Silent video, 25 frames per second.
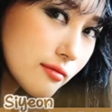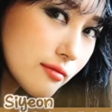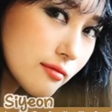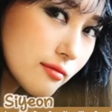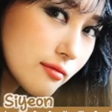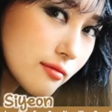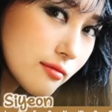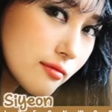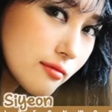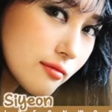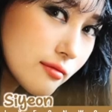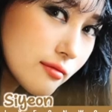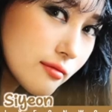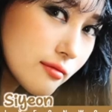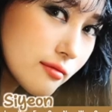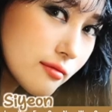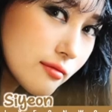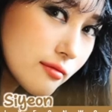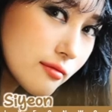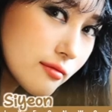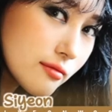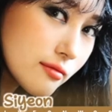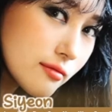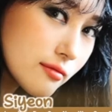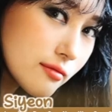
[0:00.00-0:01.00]

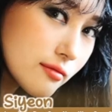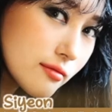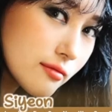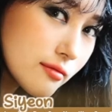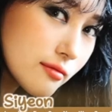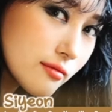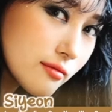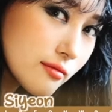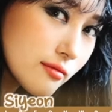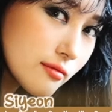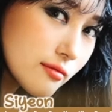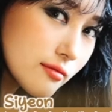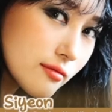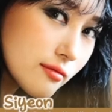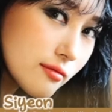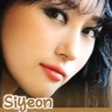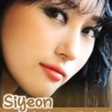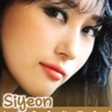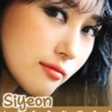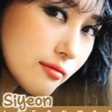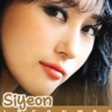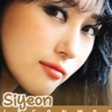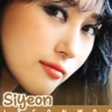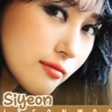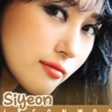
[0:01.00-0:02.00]

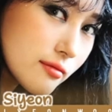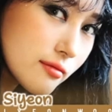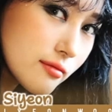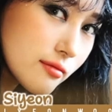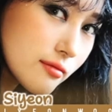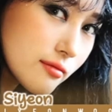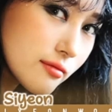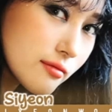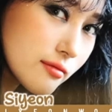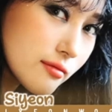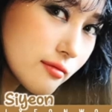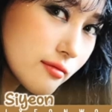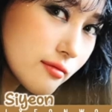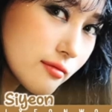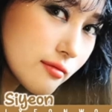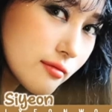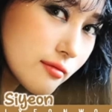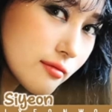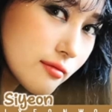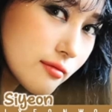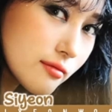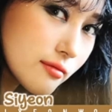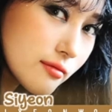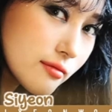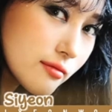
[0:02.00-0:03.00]

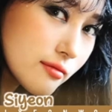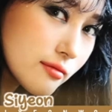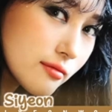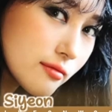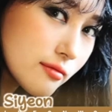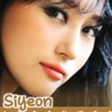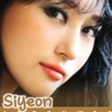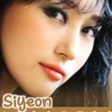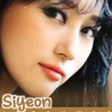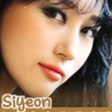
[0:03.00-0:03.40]
(not speaking)